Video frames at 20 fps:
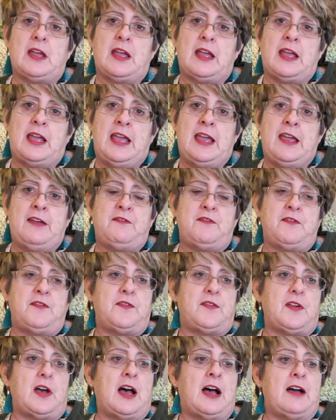
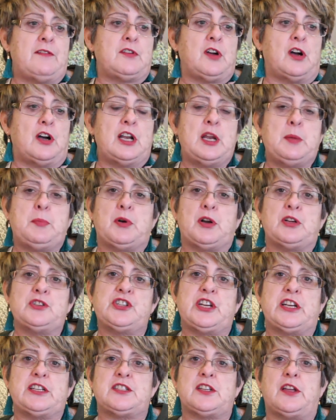if I've got any
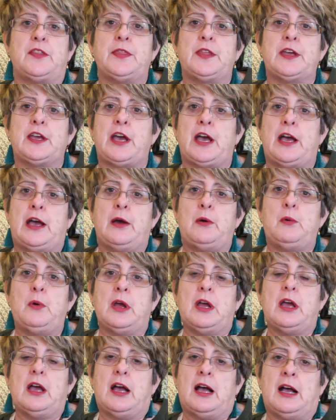projects on the go.
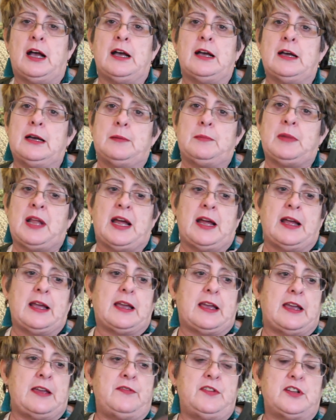Uh,
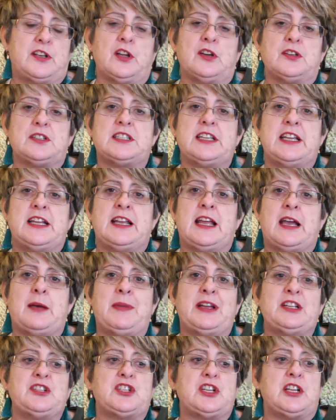like if you've not seen it, I
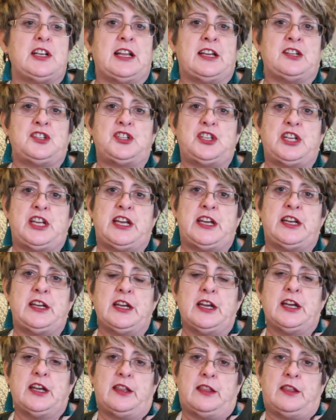mentioned last year
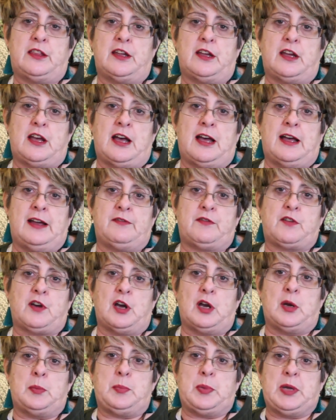that I've
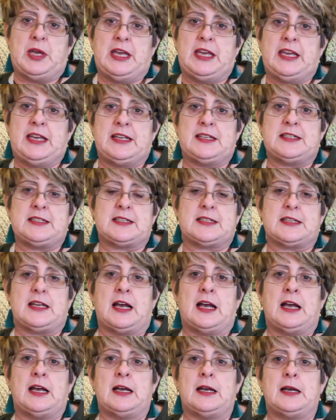got a piece
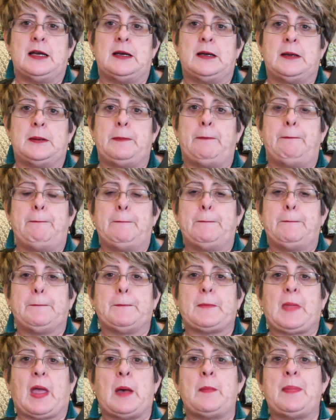um,
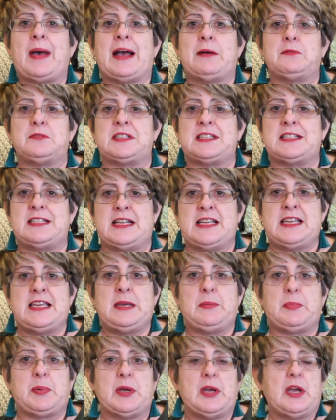about
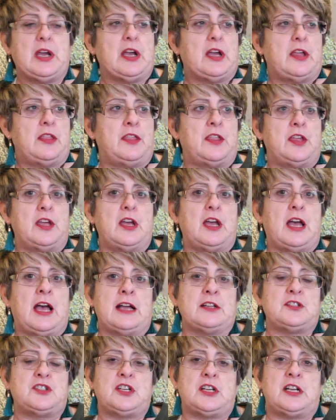sleep that
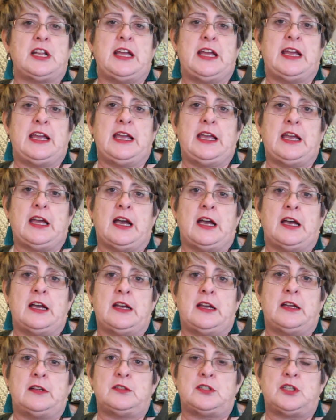actually
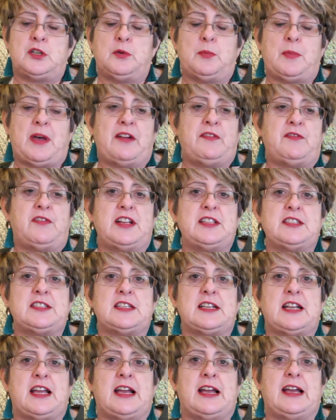uh, two of my friends
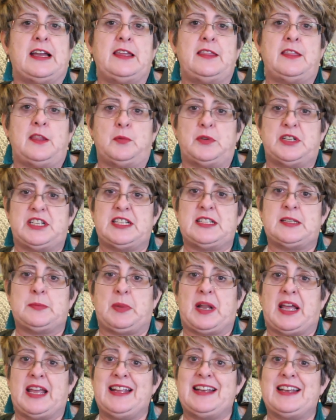and I, they were
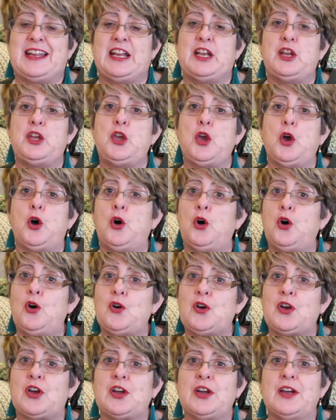displayed in
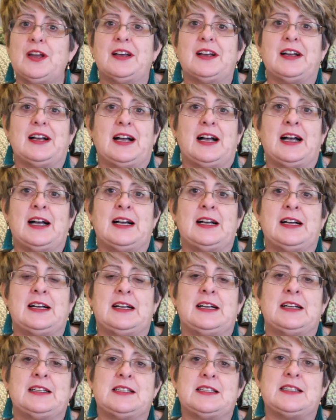York
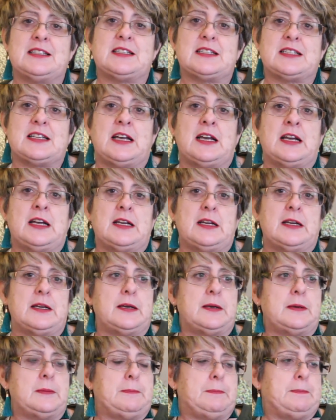and
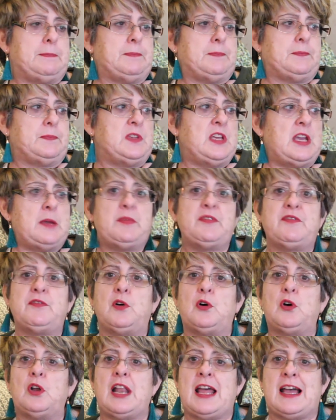um, year
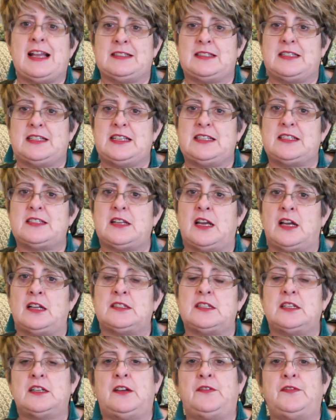before last it
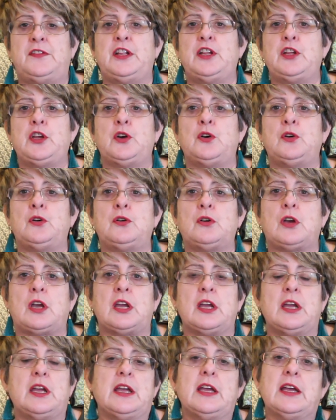started off in York
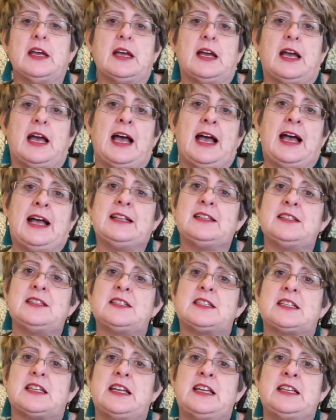
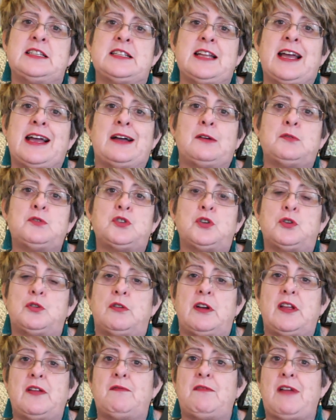and is now
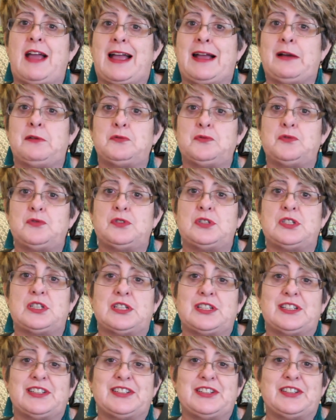touring
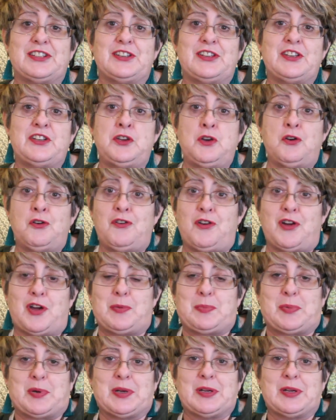round Europe.